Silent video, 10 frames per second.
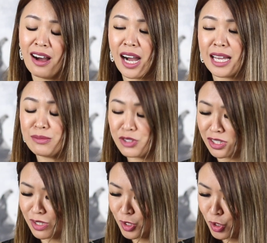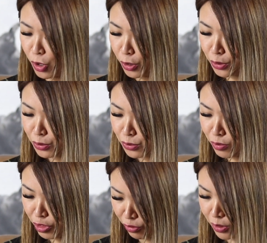I am just so
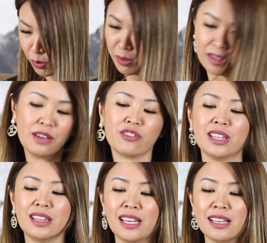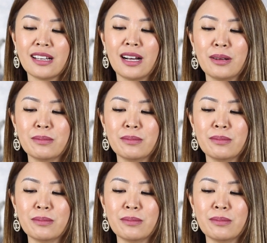thrilled with everything.